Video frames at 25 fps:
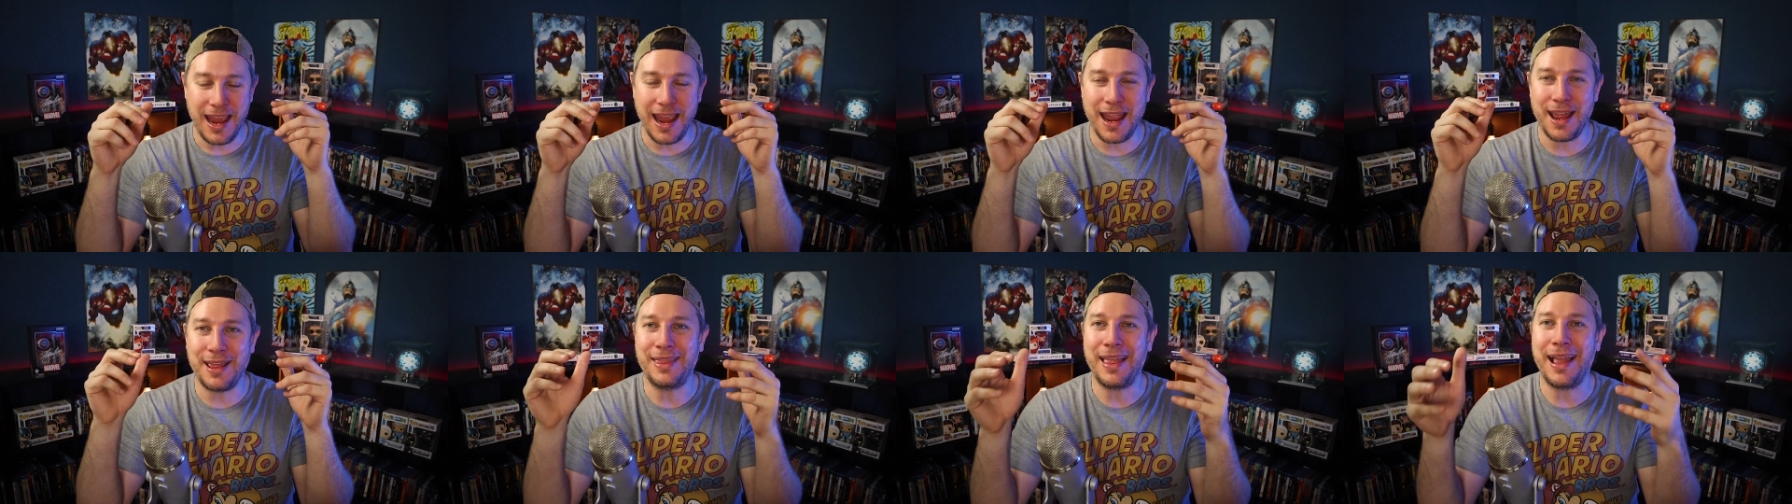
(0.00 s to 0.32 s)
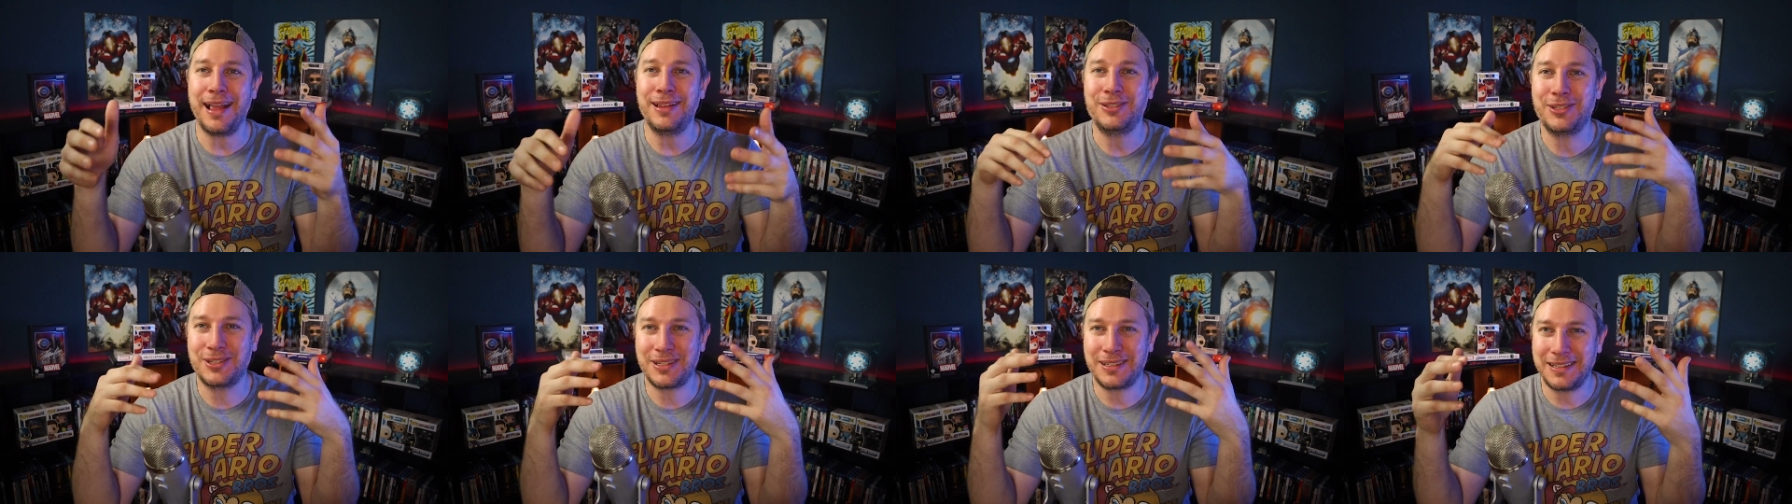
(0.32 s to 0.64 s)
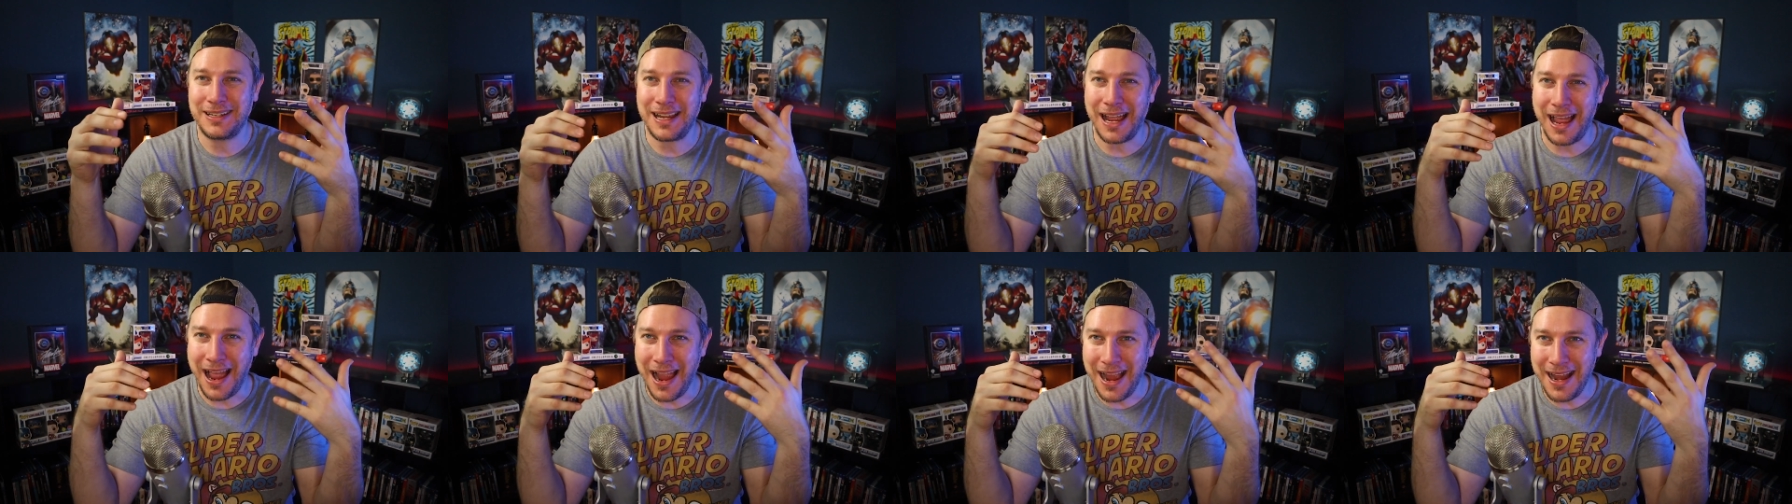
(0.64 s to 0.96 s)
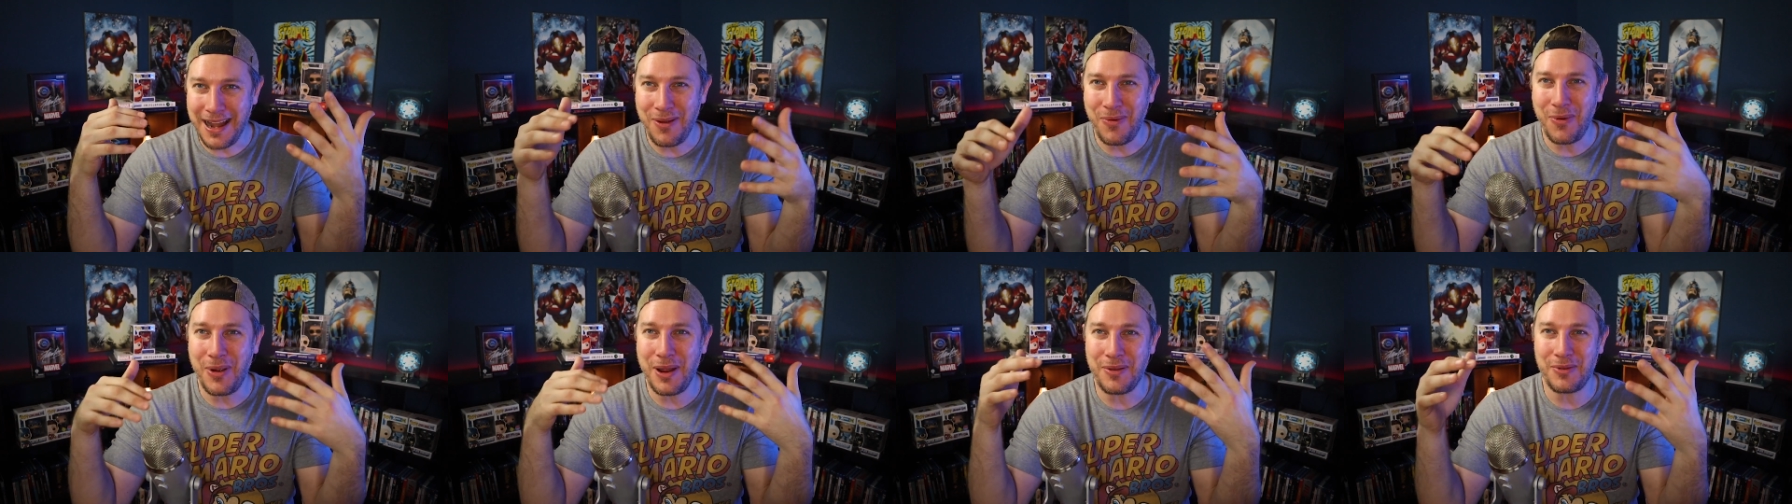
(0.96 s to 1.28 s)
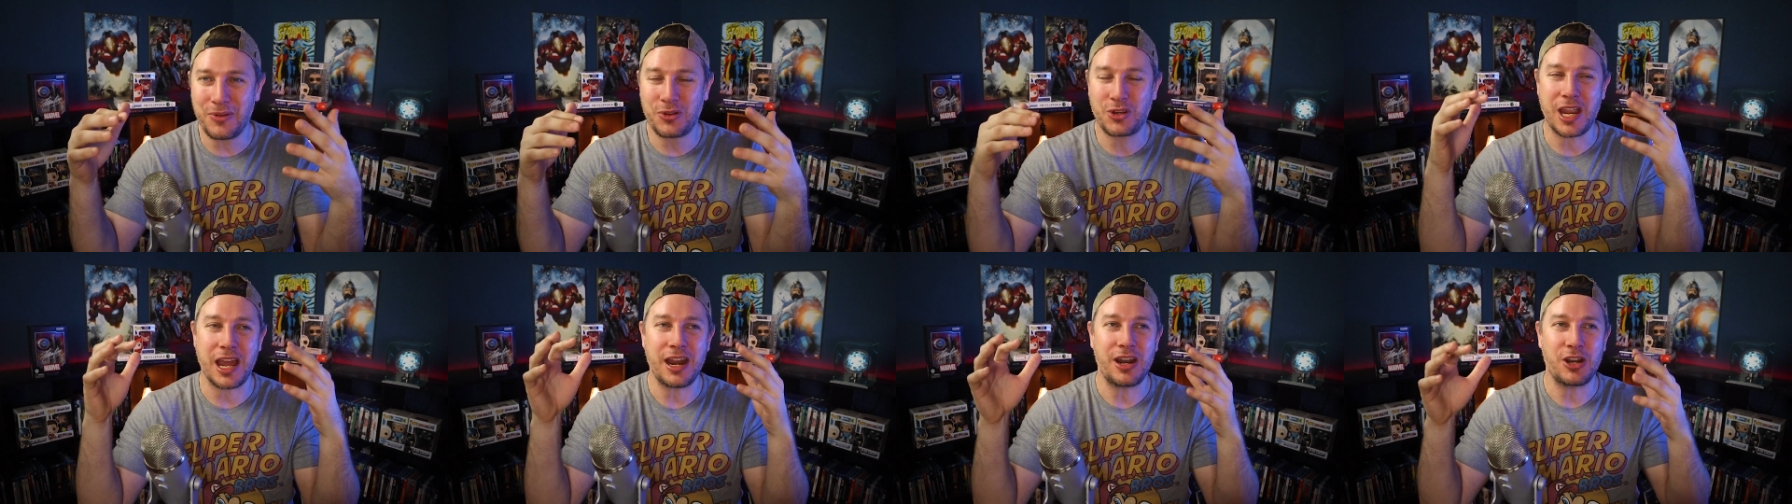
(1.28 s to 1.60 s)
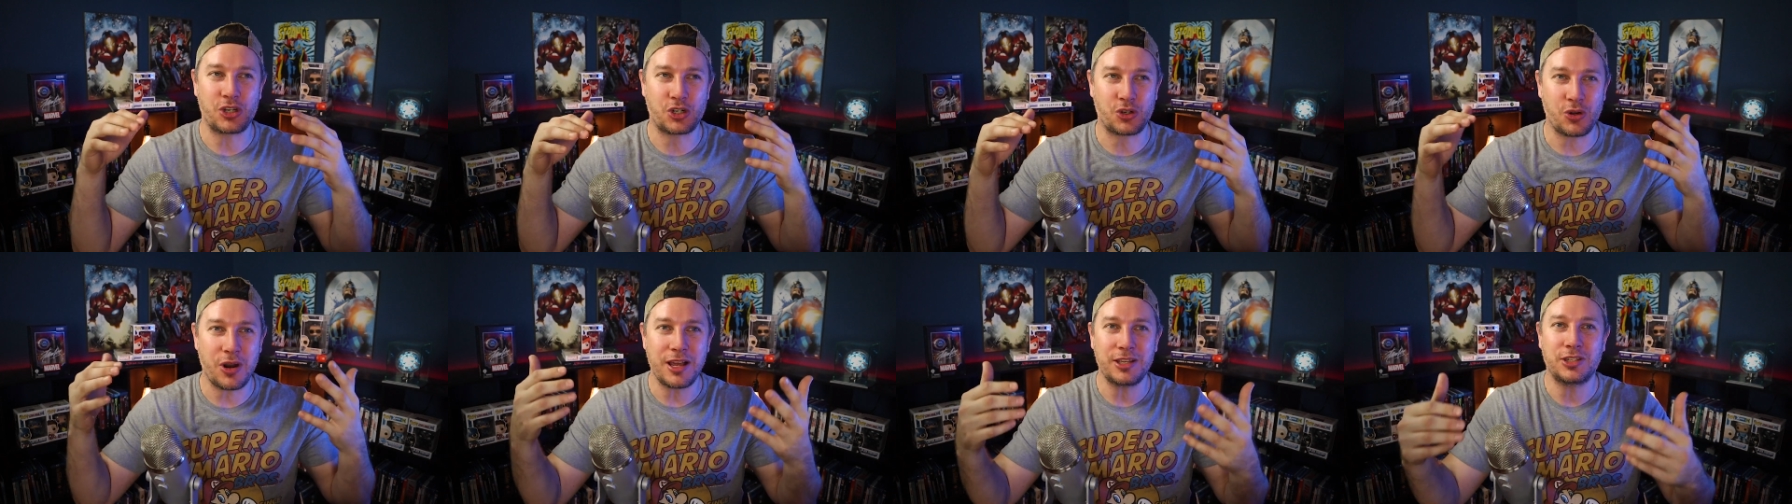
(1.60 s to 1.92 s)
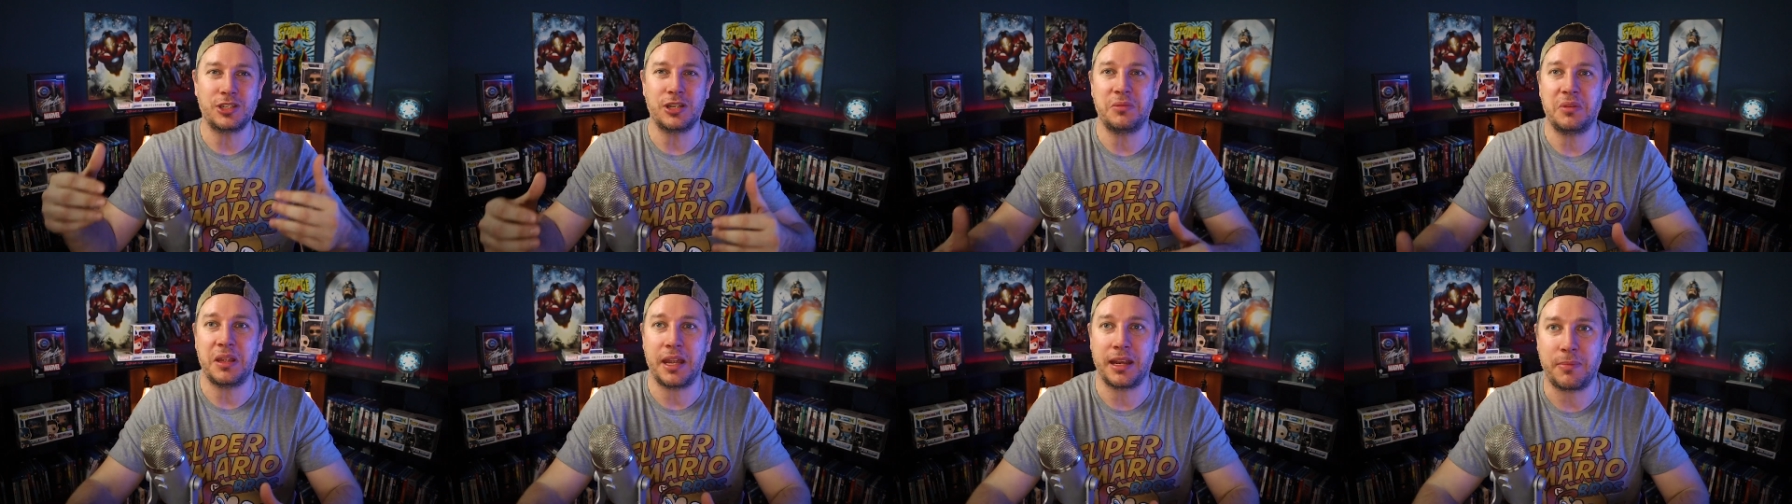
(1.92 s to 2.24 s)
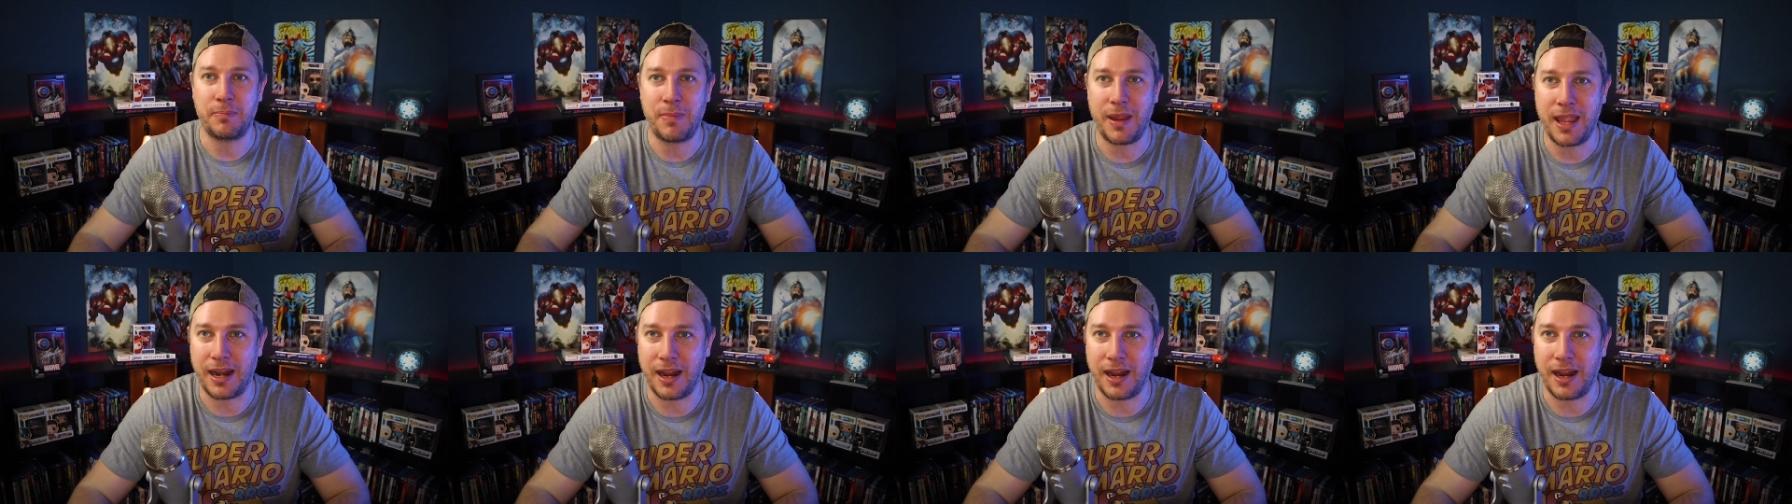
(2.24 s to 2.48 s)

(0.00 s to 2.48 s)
And that's kind of what kind of draws you in like,